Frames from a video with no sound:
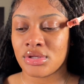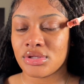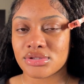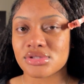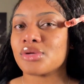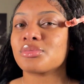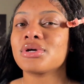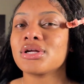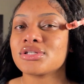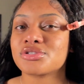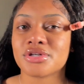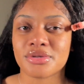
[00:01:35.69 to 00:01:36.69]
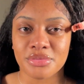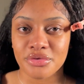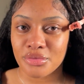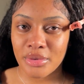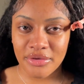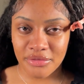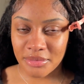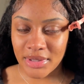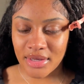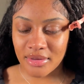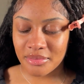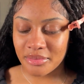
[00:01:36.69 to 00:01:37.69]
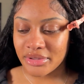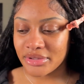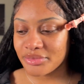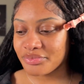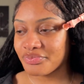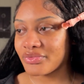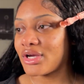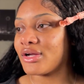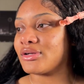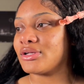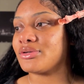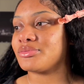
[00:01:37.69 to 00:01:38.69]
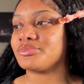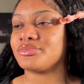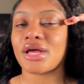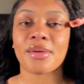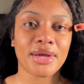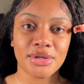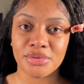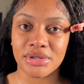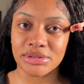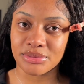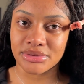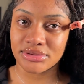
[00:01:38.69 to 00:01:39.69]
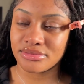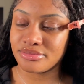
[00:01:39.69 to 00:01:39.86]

so I'm kind of trying to move away from that, but I don't know. I might do another one.